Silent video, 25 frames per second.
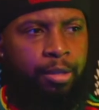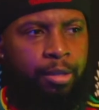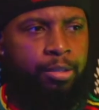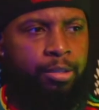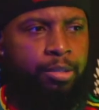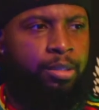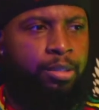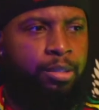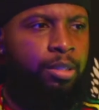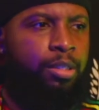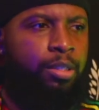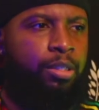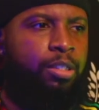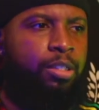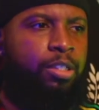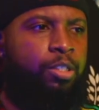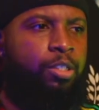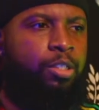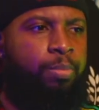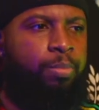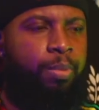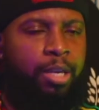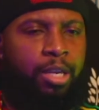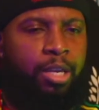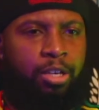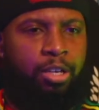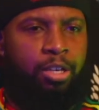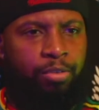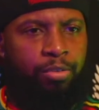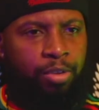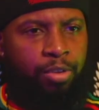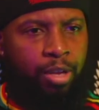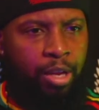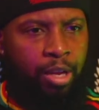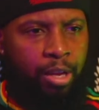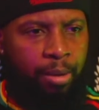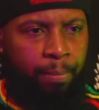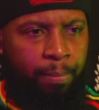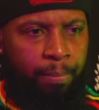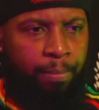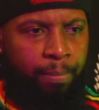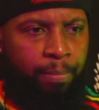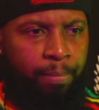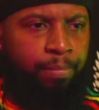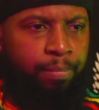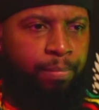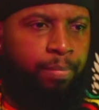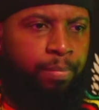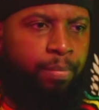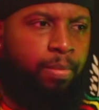And uh, speaking of
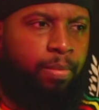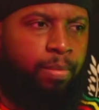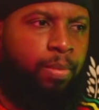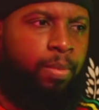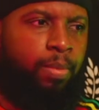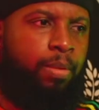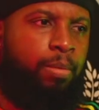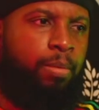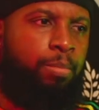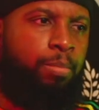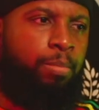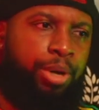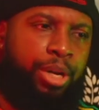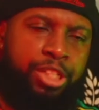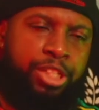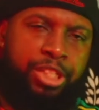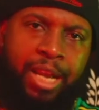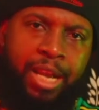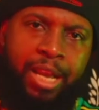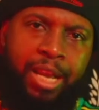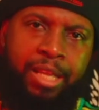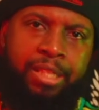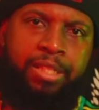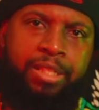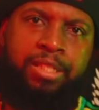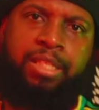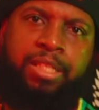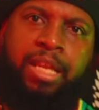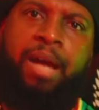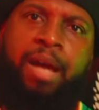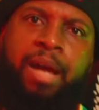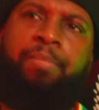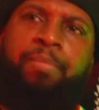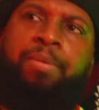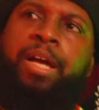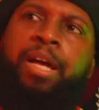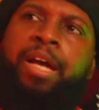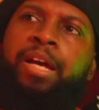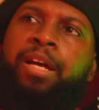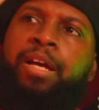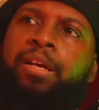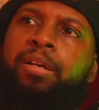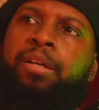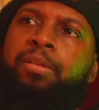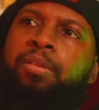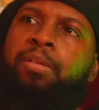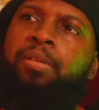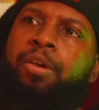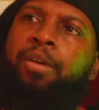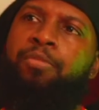um, British actors that I'm
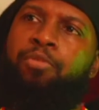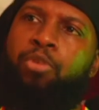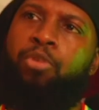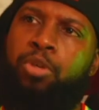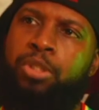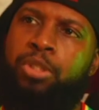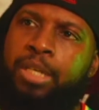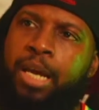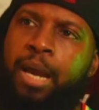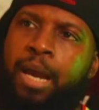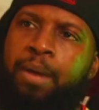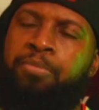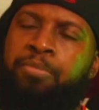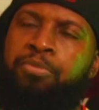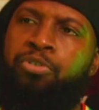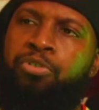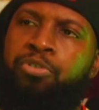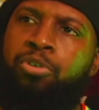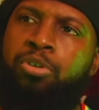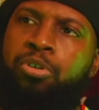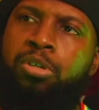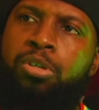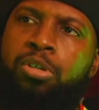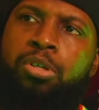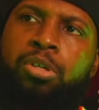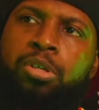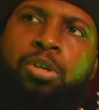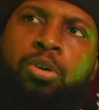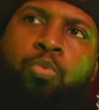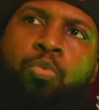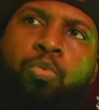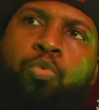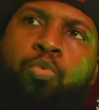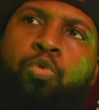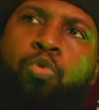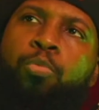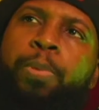like, I've got time for,